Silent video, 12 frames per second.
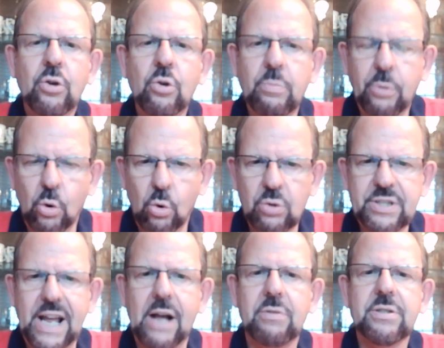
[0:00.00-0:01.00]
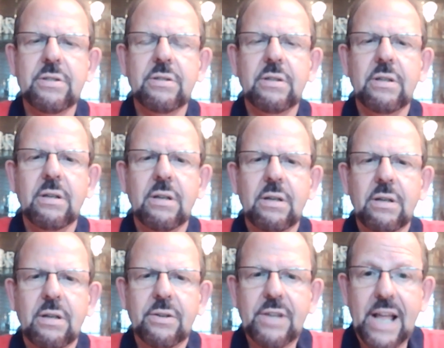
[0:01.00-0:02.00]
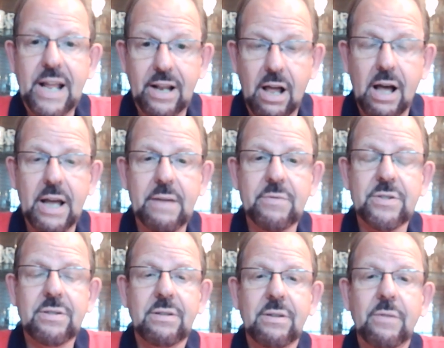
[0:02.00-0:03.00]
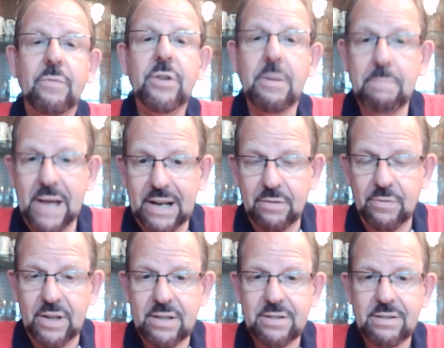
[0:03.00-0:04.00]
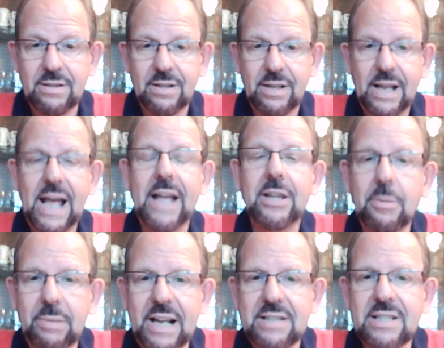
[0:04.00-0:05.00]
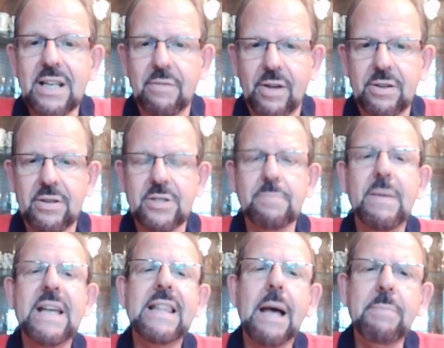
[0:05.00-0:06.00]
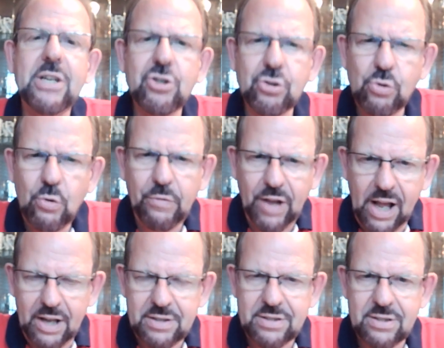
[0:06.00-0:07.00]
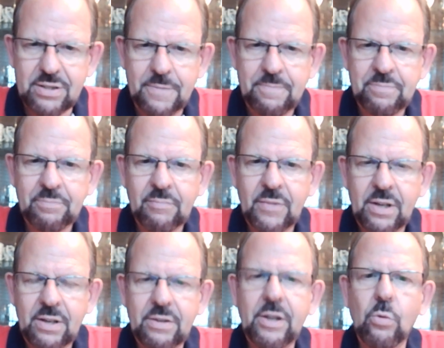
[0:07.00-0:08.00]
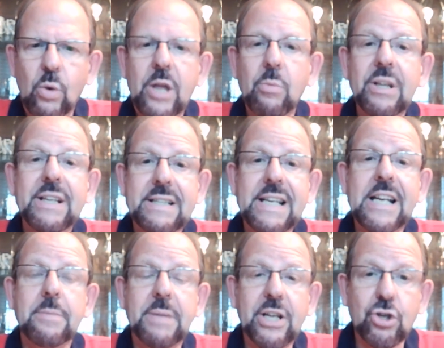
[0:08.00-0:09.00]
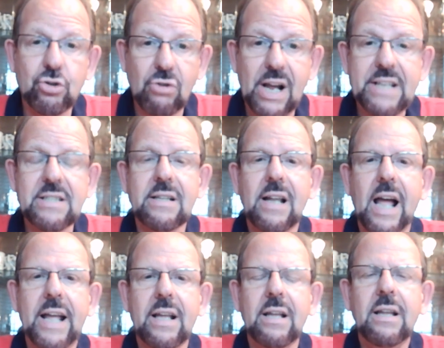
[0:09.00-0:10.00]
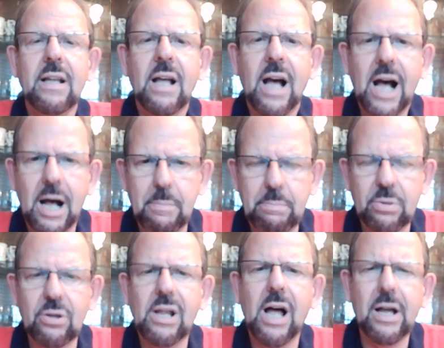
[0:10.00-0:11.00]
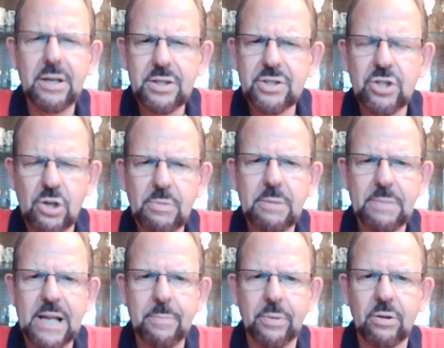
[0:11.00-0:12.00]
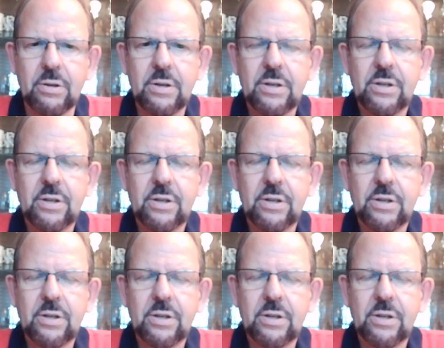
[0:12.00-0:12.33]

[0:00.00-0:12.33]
who pours out their lives for the benefit and the blessing of others. May that be true for us, that we will indeed be Christ-like, humble, unassuming people